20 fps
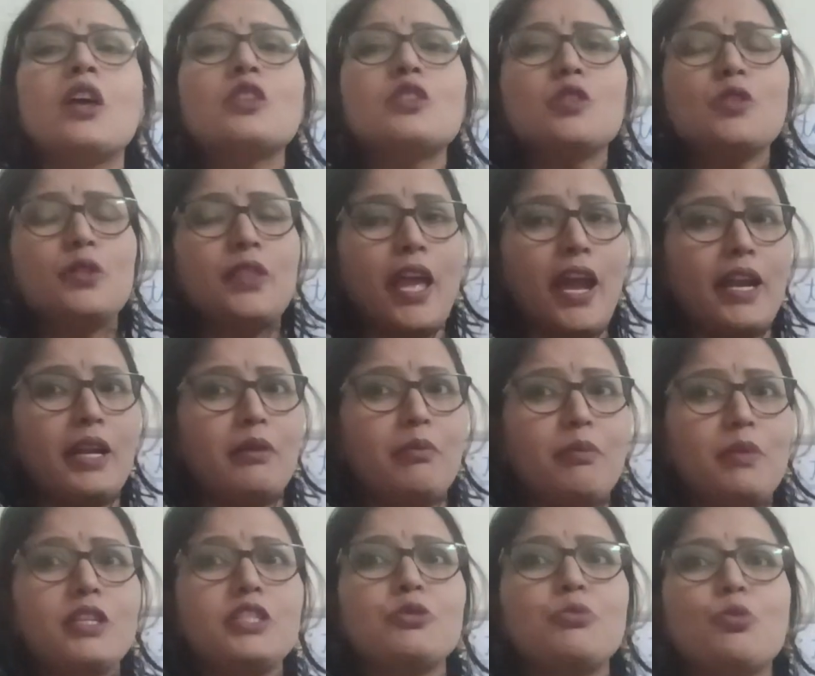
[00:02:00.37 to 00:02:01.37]
So that
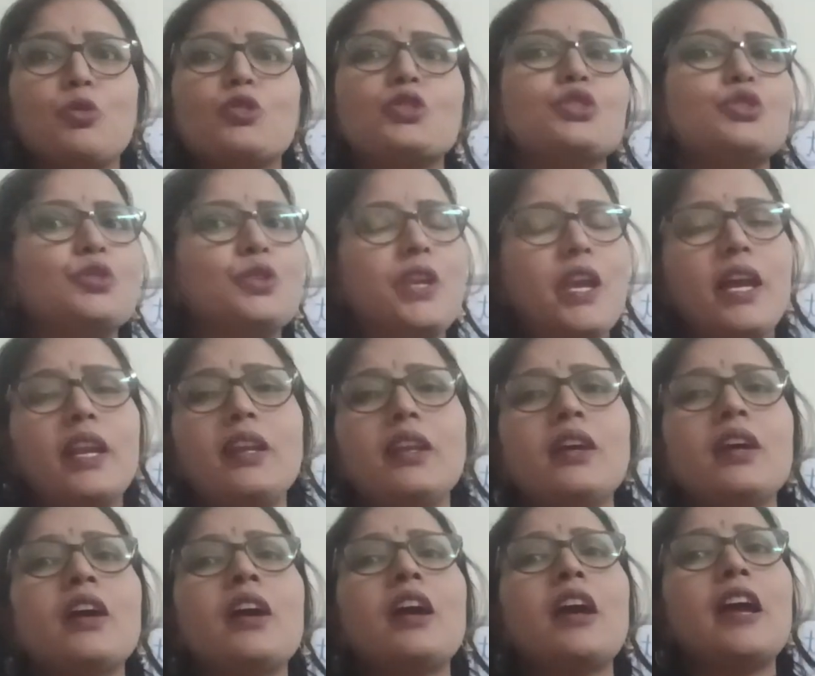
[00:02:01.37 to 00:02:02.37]
much books you can
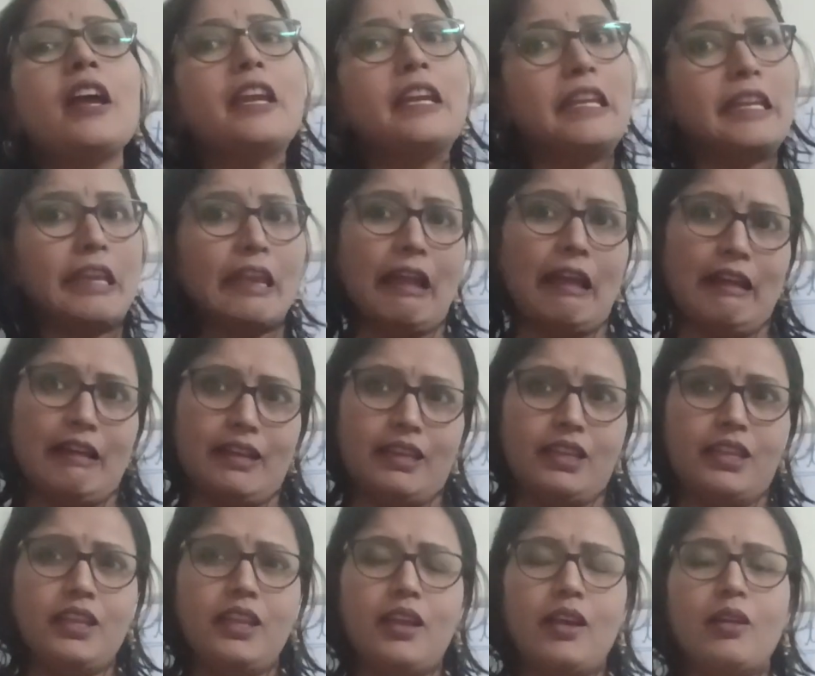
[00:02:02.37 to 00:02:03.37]

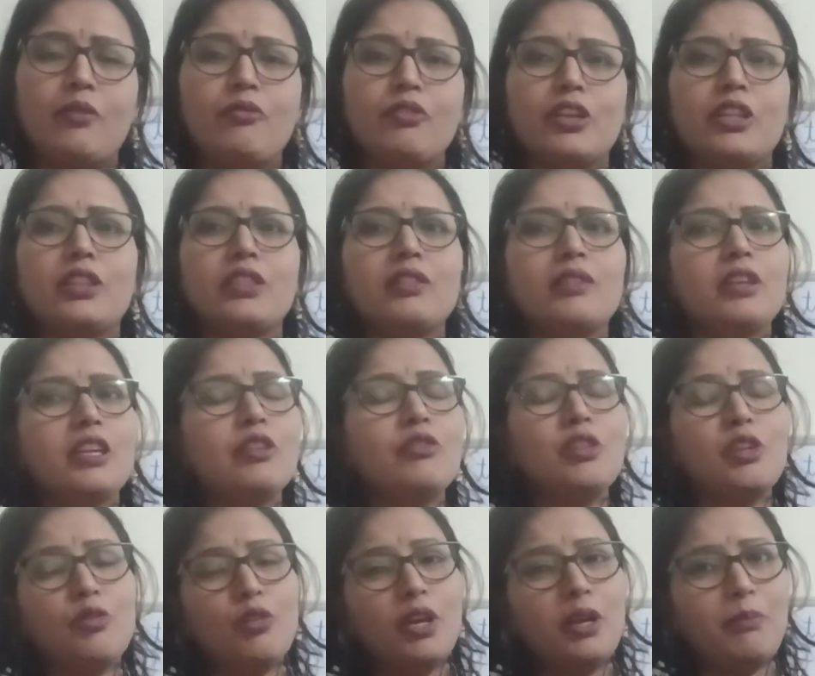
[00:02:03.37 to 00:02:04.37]
carry in
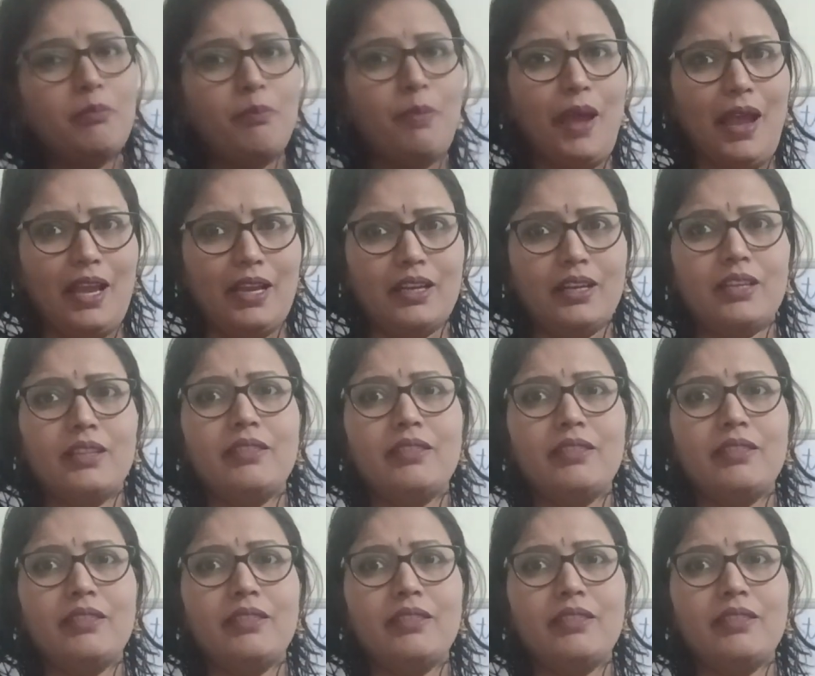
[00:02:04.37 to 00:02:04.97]
your bag.